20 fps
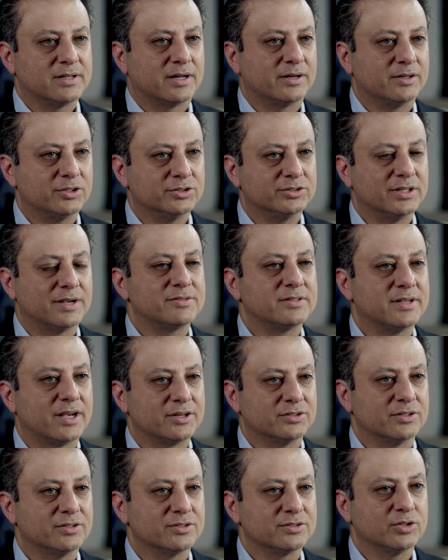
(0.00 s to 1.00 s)
Senator Jeff
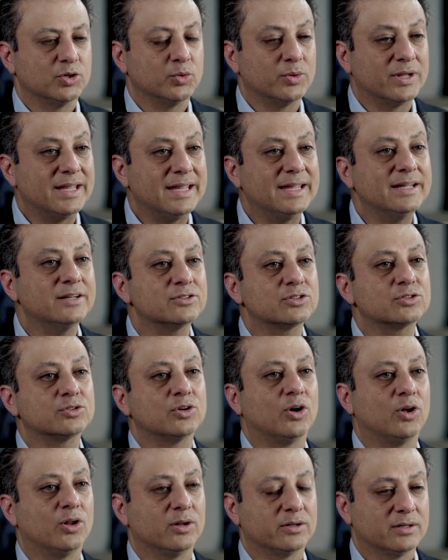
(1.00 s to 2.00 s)
Sessions, who he
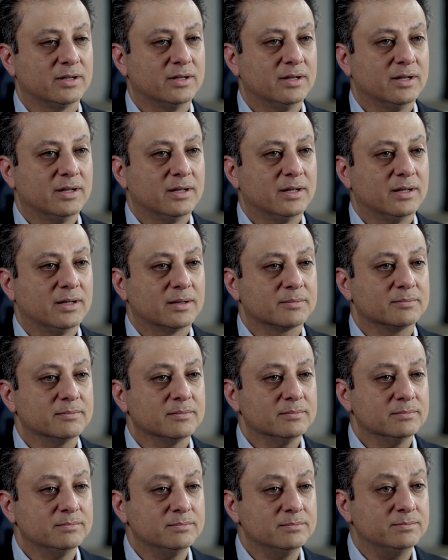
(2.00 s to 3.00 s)
installed
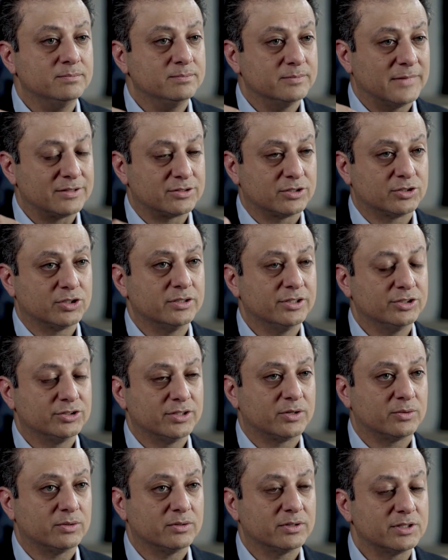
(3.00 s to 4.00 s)
as Attorney General.